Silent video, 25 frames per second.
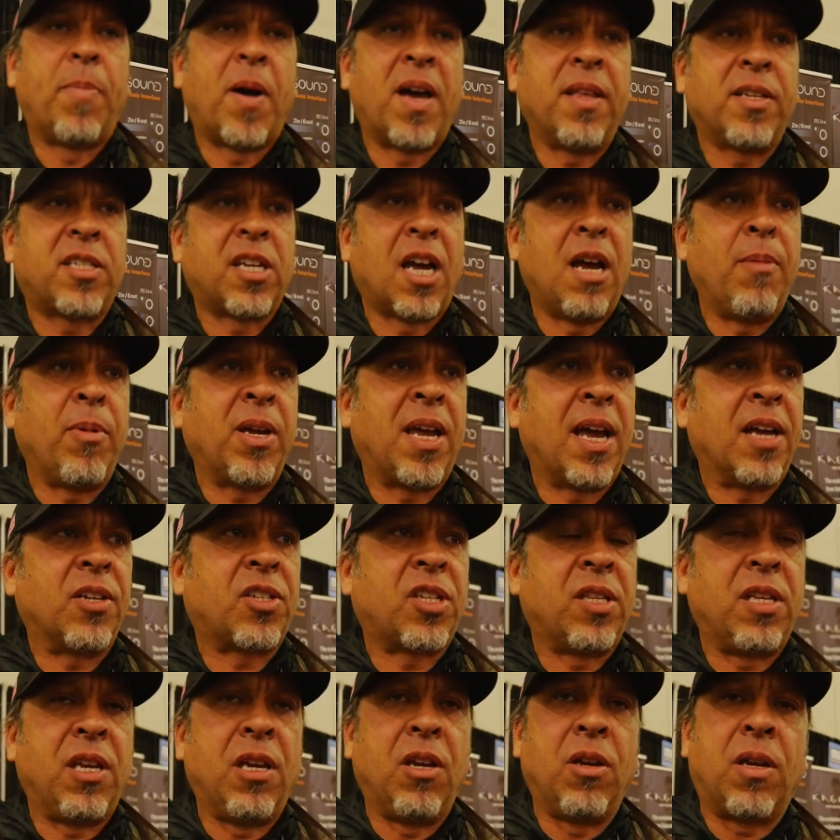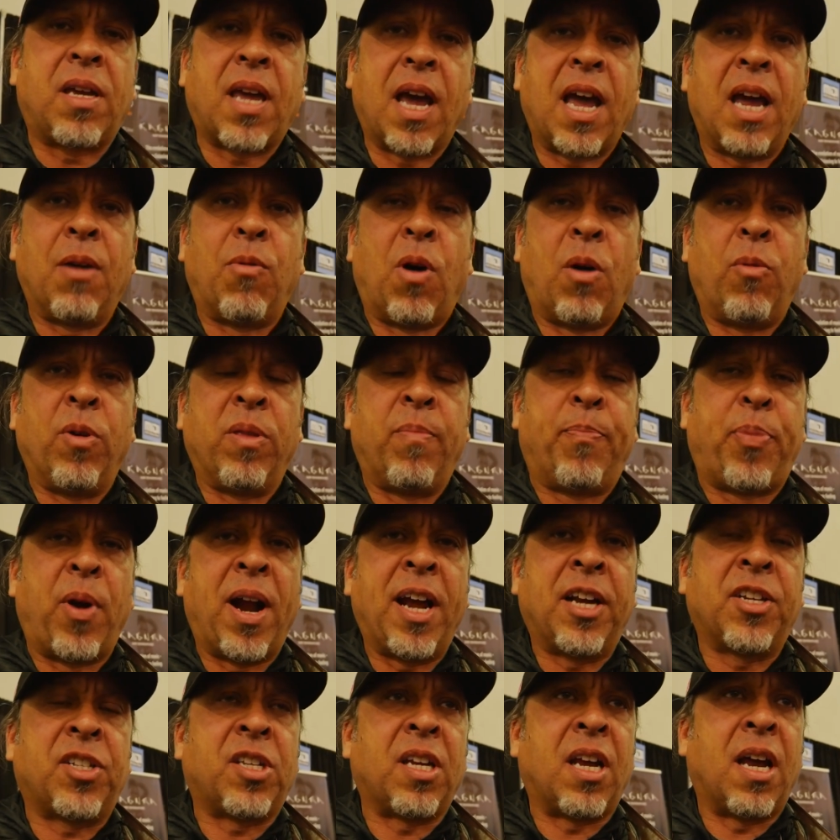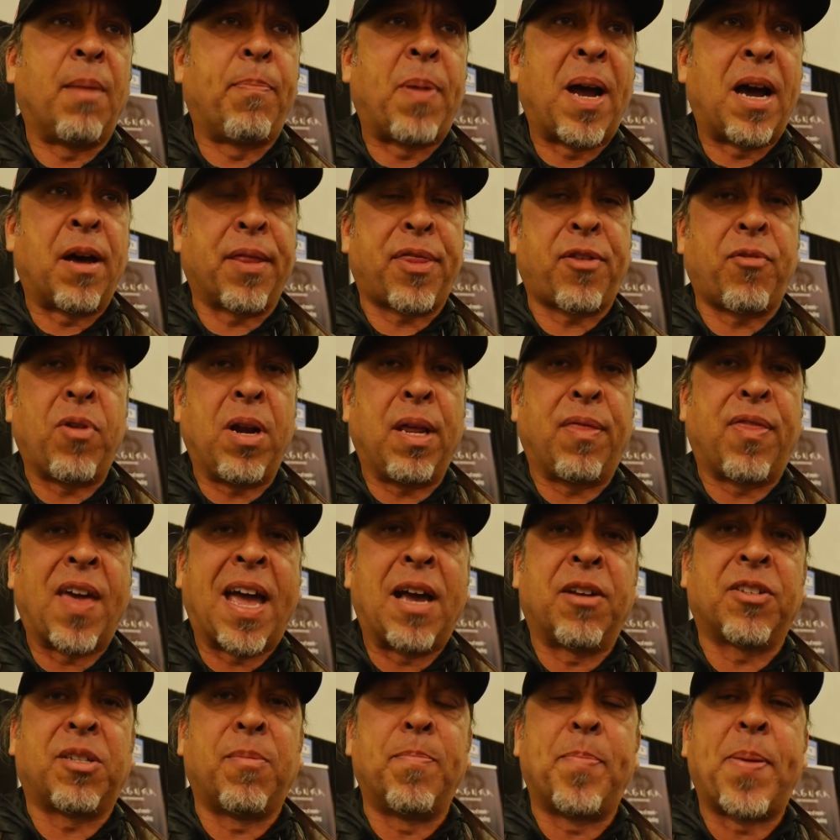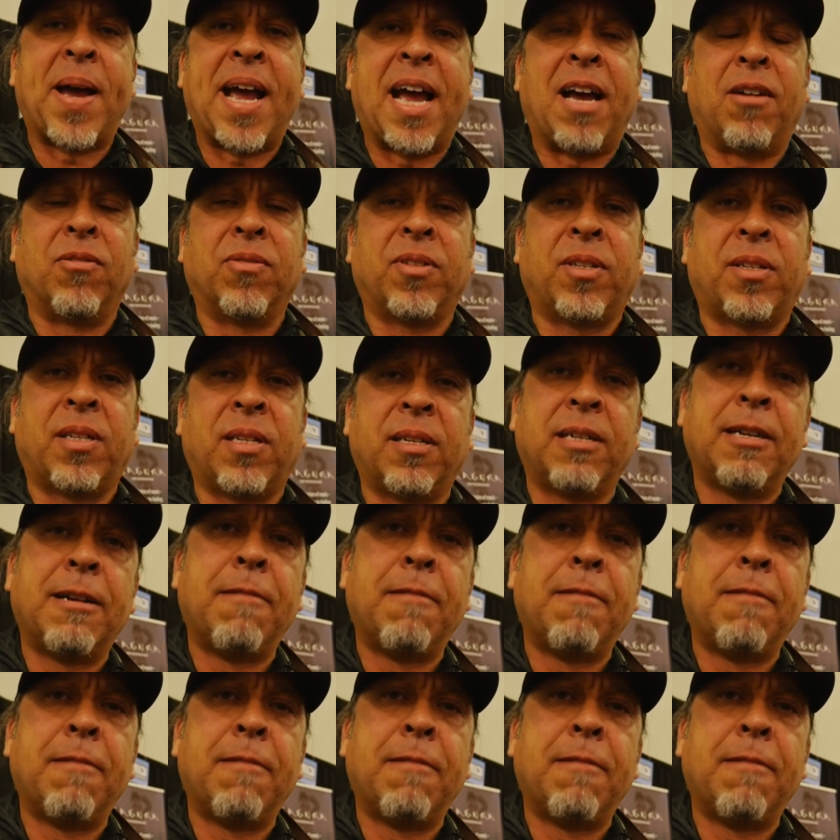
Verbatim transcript: by the time it gets to the UK, what with Brexit, about three thousand pounds.